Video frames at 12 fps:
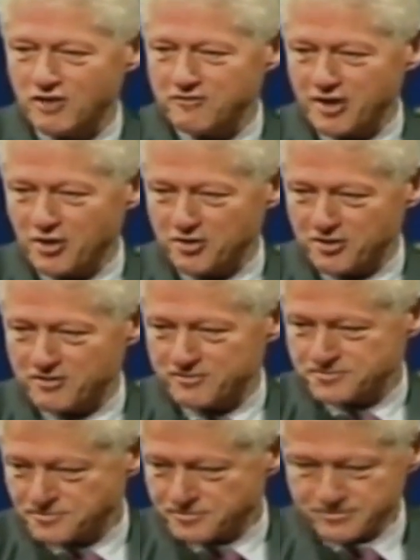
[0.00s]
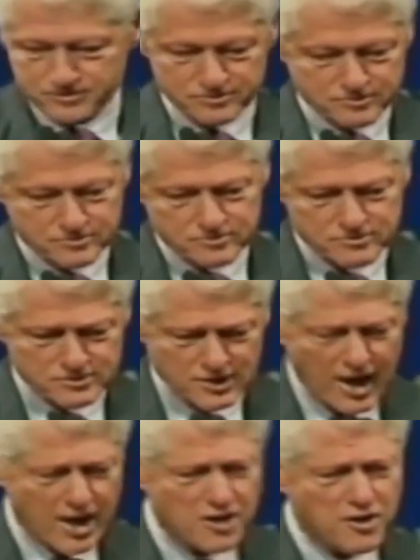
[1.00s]
a voter
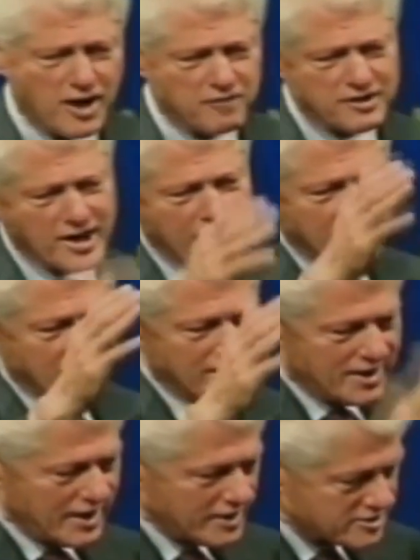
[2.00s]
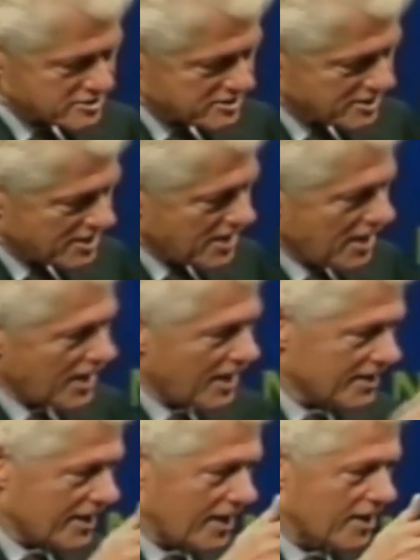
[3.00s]
and you have candidate X
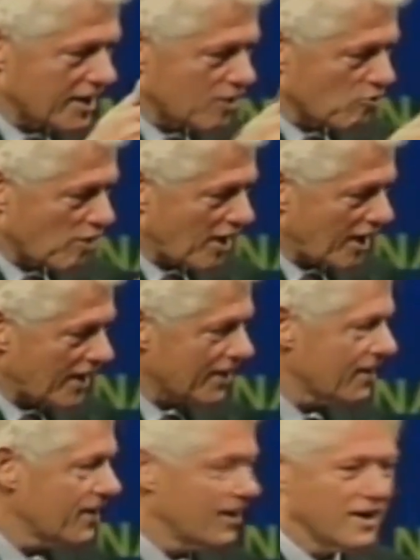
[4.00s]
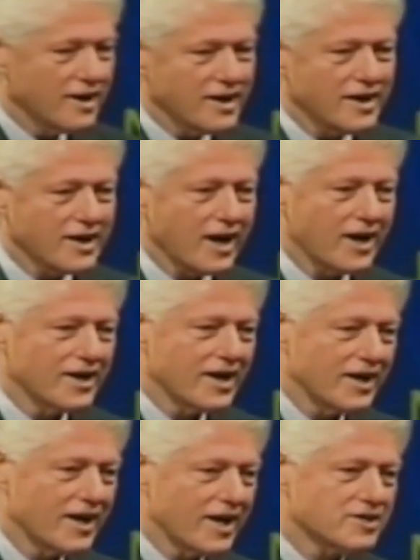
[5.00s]
and candidate Y.
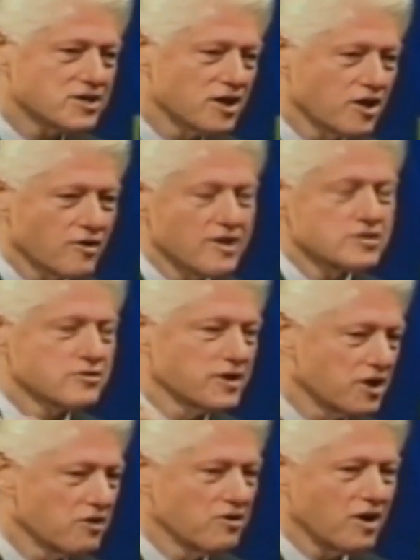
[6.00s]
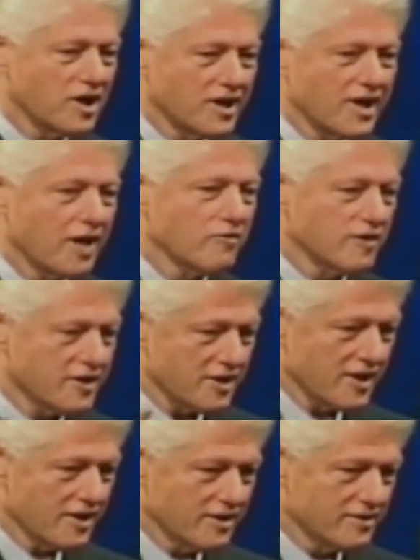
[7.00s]
Candidate X agrees with you on
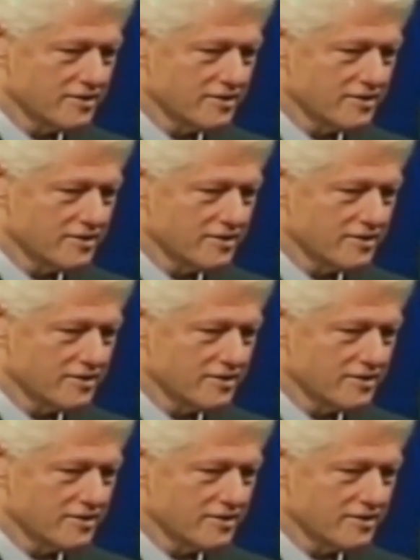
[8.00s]
everything,